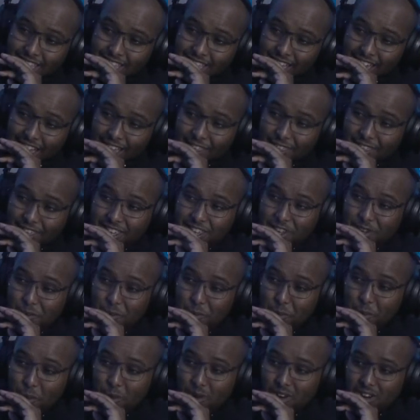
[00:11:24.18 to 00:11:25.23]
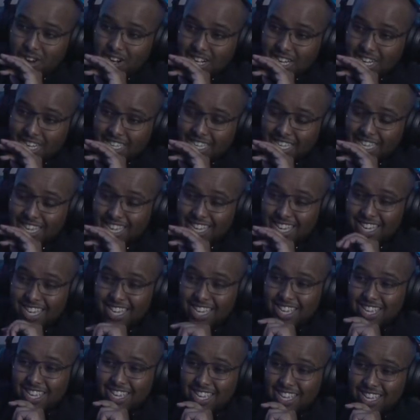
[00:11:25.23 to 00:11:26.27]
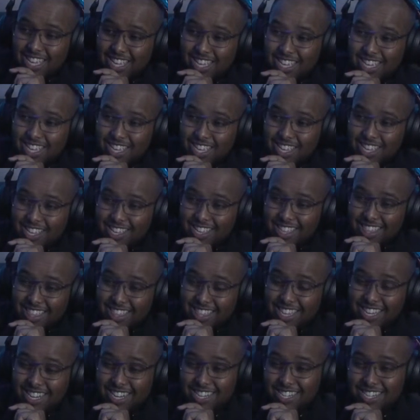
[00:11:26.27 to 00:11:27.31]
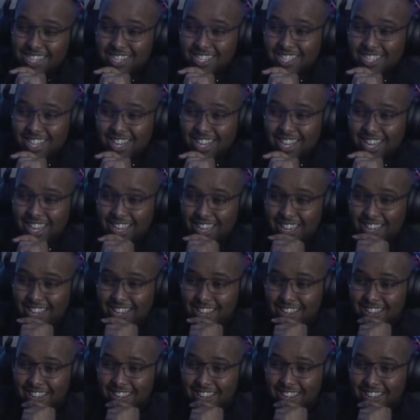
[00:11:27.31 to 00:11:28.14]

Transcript: I think it worked. Did it just like